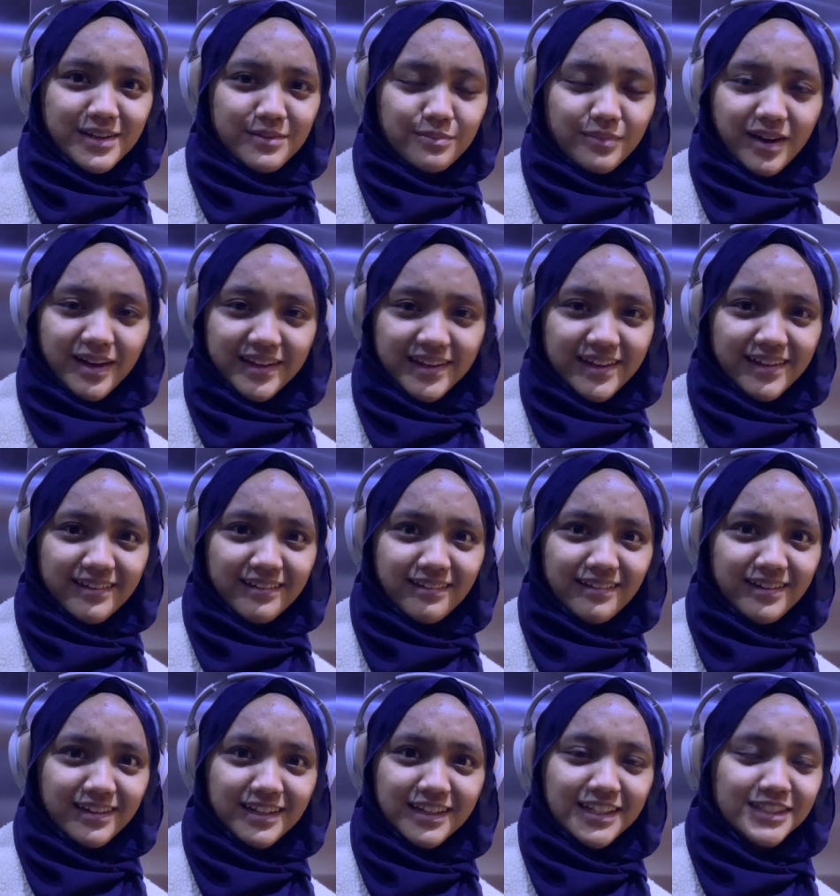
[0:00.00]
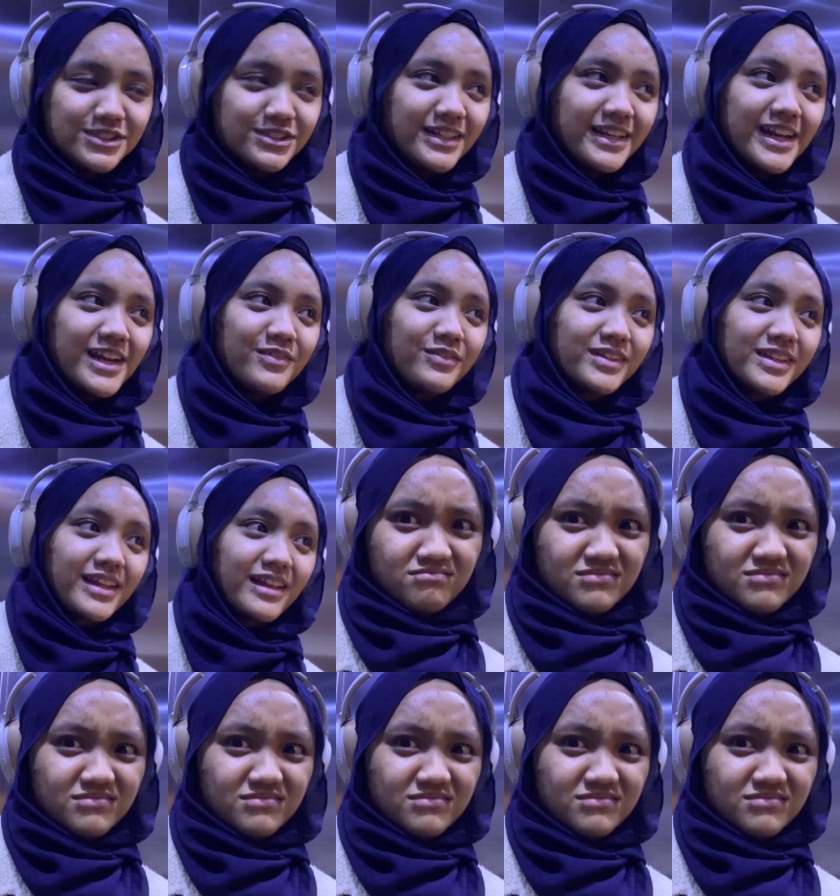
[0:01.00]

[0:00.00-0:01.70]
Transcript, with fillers: buying literally everything.